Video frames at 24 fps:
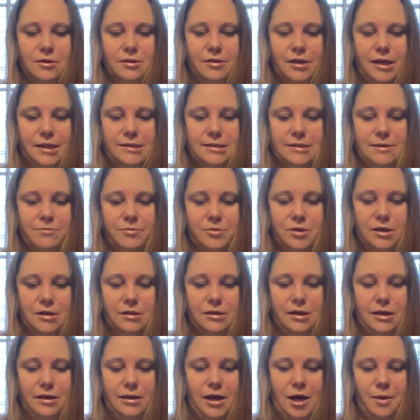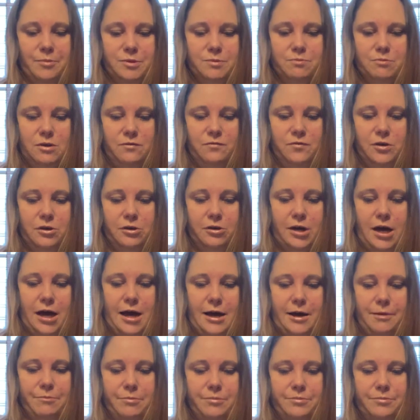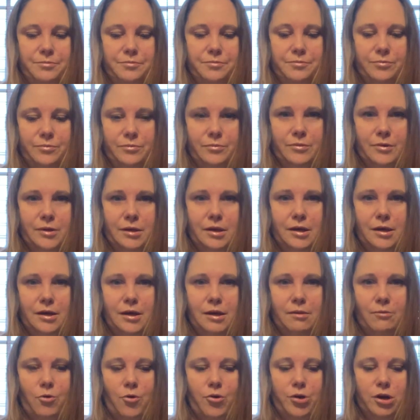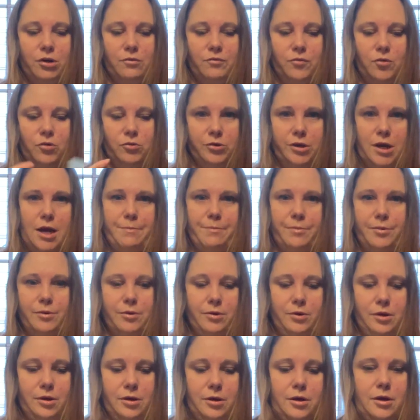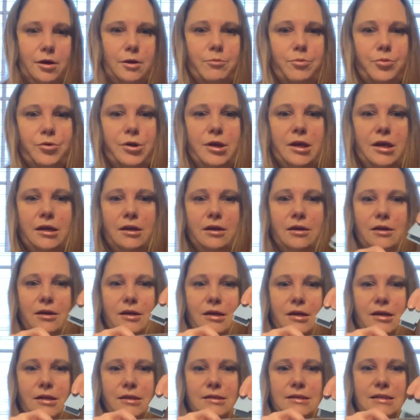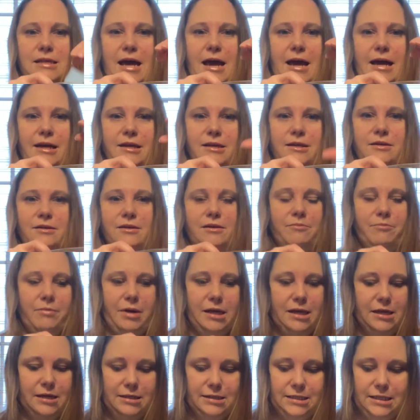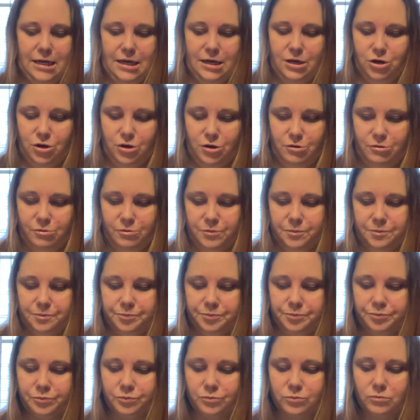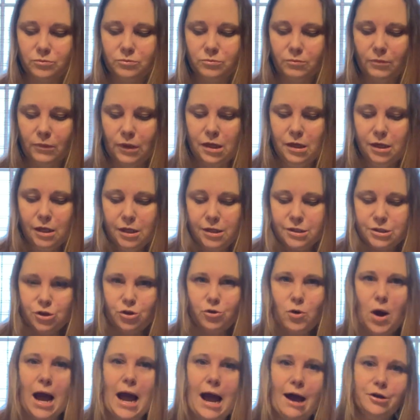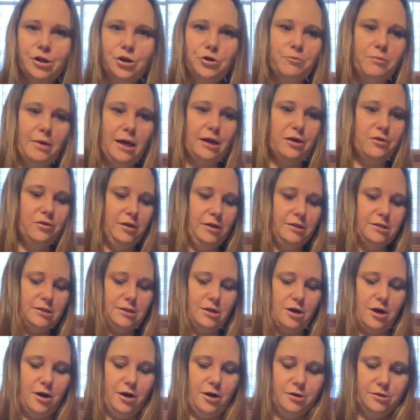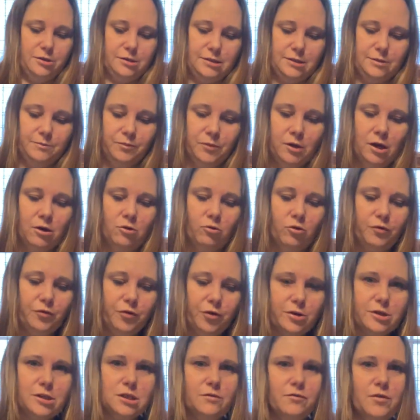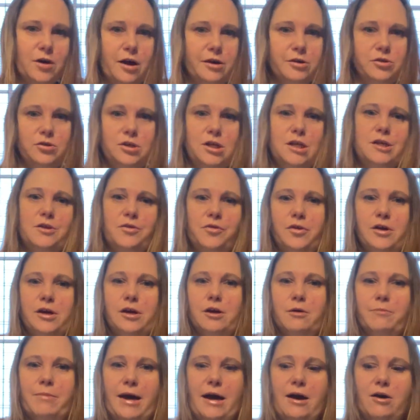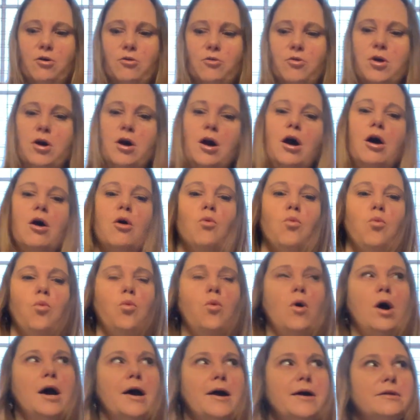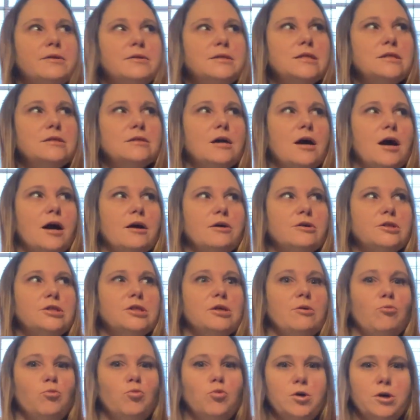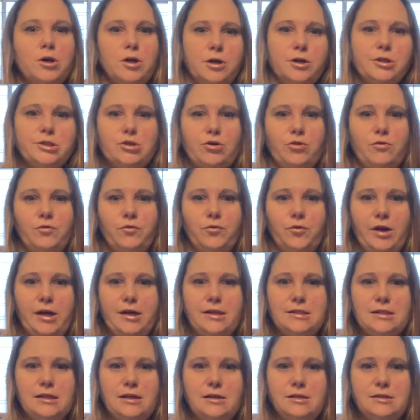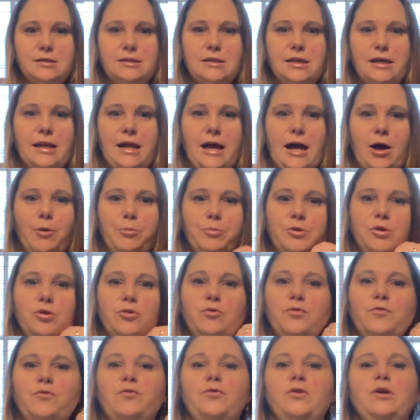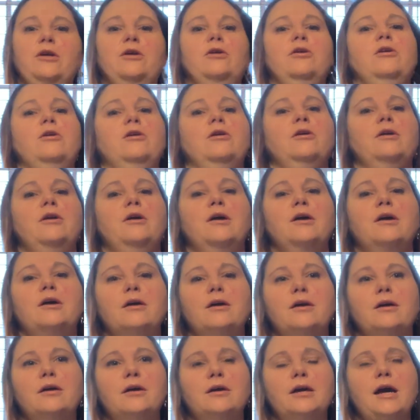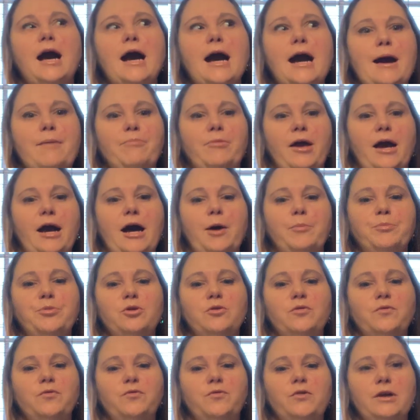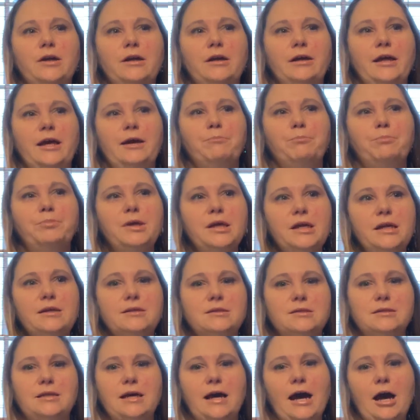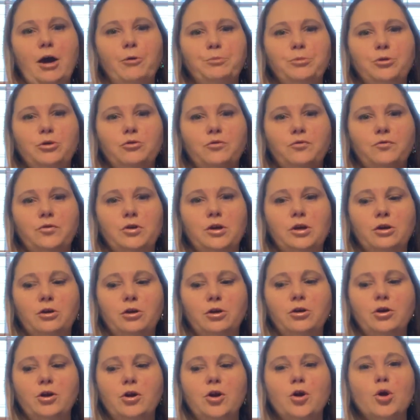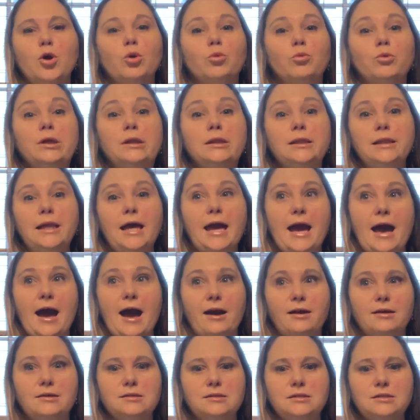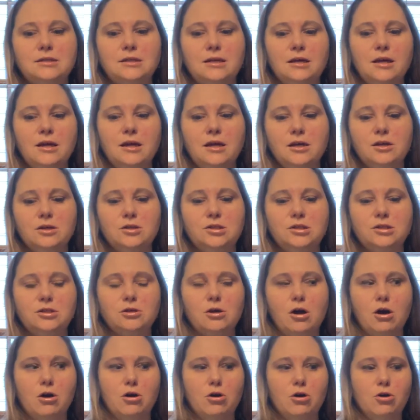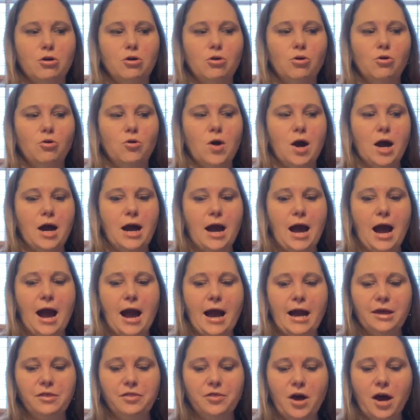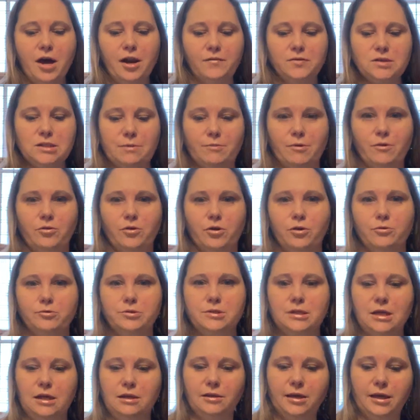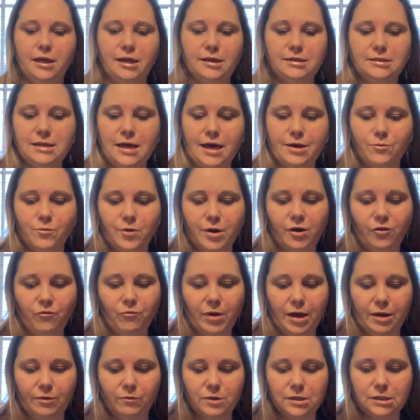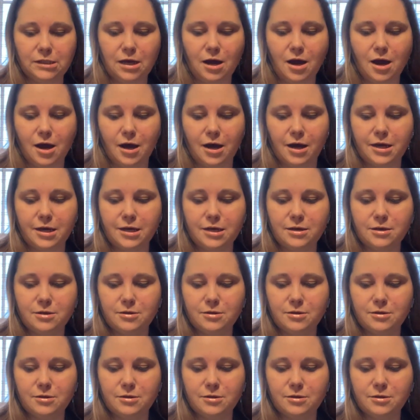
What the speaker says: That's something that helps me feel calm. I'm going to fold it up and put it inside my container. So how do you make these cards? Well, first of all, you need to think about what are some words or phrases that help you feel calm, that help you feel at peace, that help you feel relaxed. So I thought of some of those, and like I said, one of mine was hug.